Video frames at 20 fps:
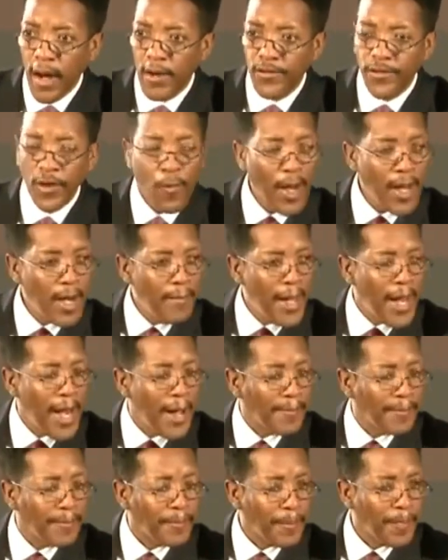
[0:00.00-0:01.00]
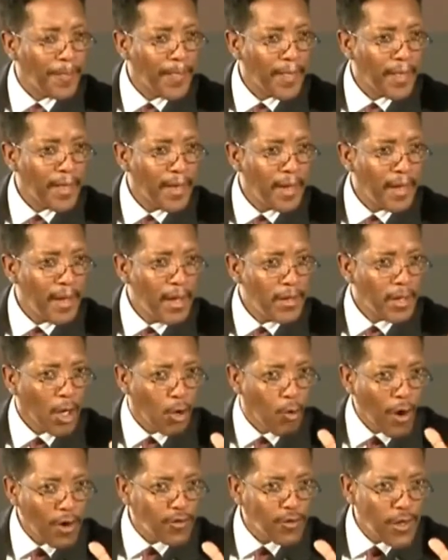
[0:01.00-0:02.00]
And so wait a minute. The
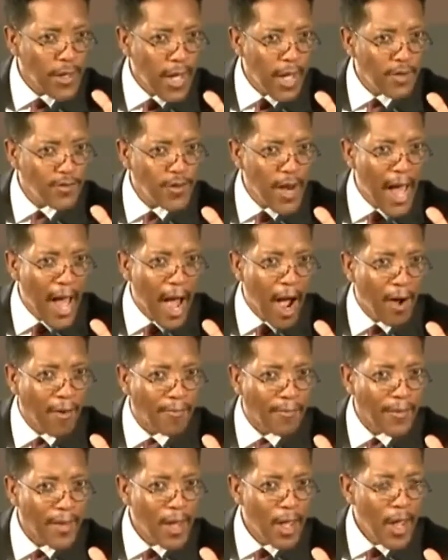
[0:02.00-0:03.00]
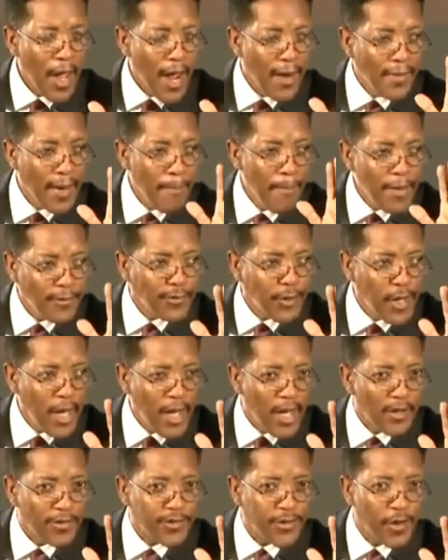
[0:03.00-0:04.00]
question is now, in the midst of
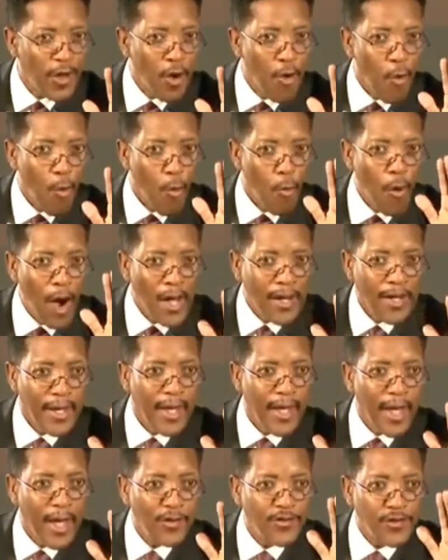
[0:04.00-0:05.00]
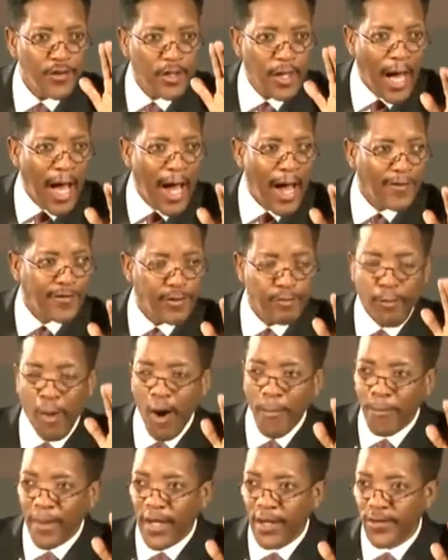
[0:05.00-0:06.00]
this, what is God's
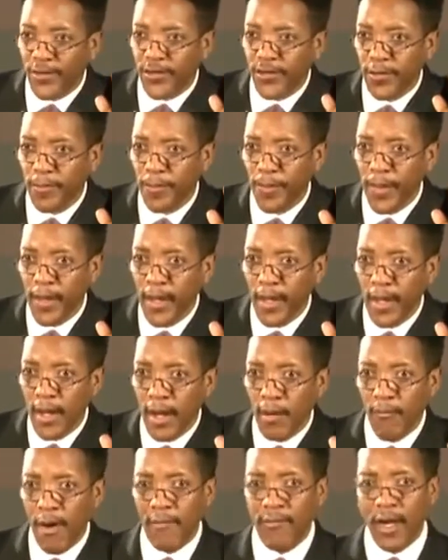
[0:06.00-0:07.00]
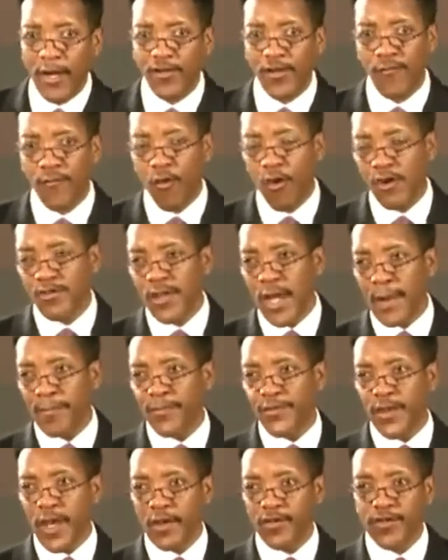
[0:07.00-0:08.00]
purpose? Revelation
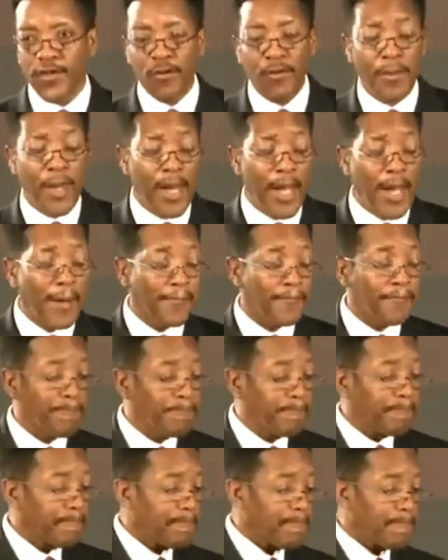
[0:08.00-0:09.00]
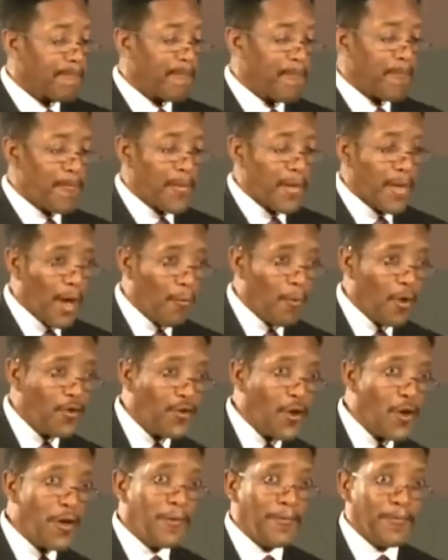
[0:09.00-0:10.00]
14, 6. Turn with me there. I want
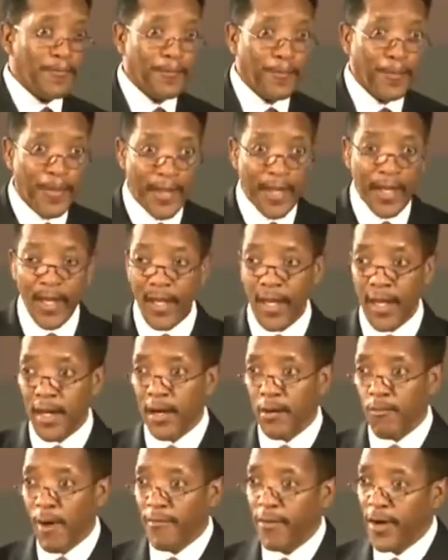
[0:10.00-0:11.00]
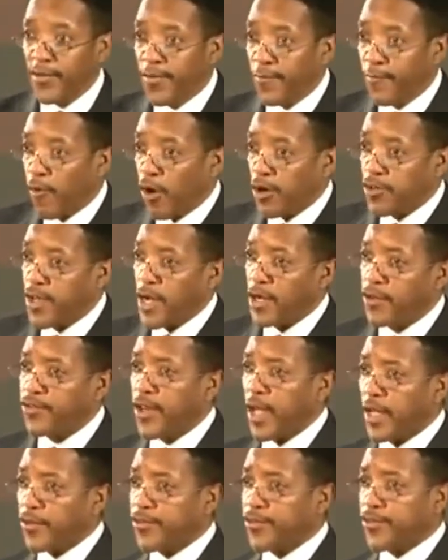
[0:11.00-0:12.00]
to show you. Revelation 14,
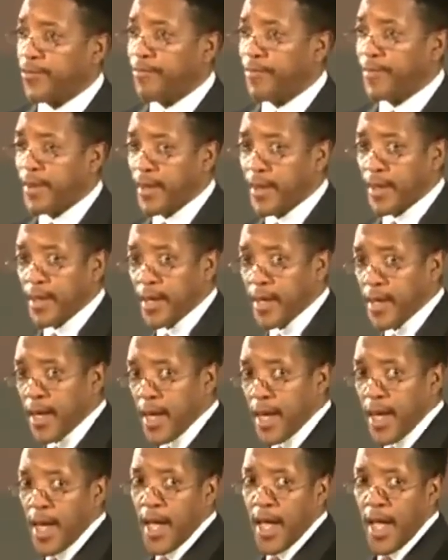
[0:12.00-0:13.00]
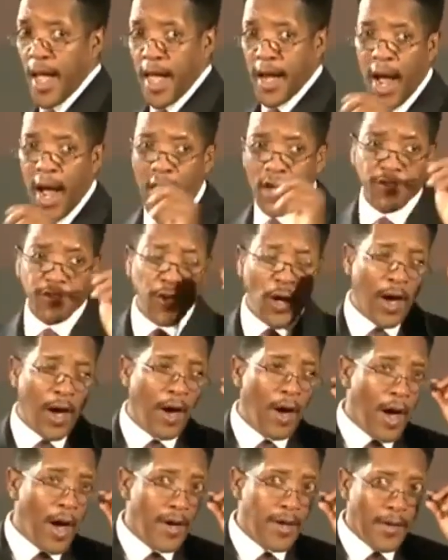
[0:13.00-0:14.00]
6. And I
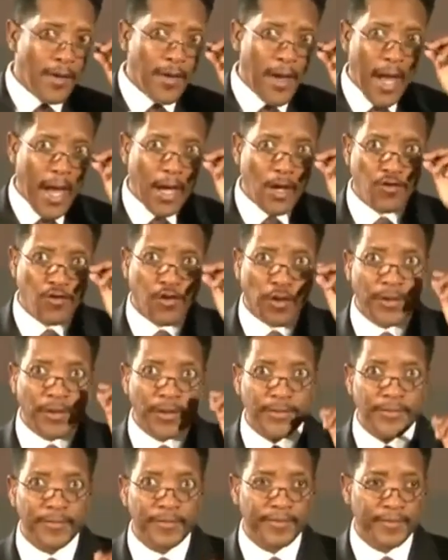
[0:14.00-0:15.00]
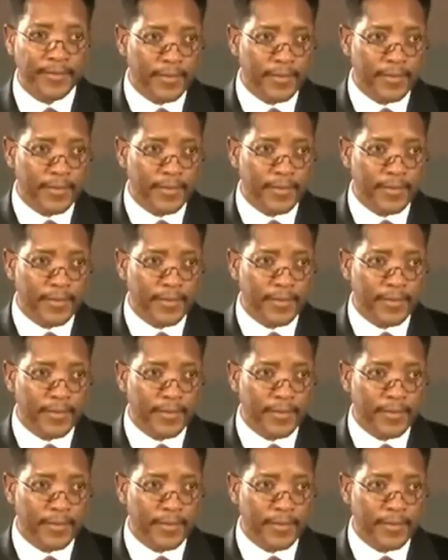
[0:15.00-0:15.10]
saw another angel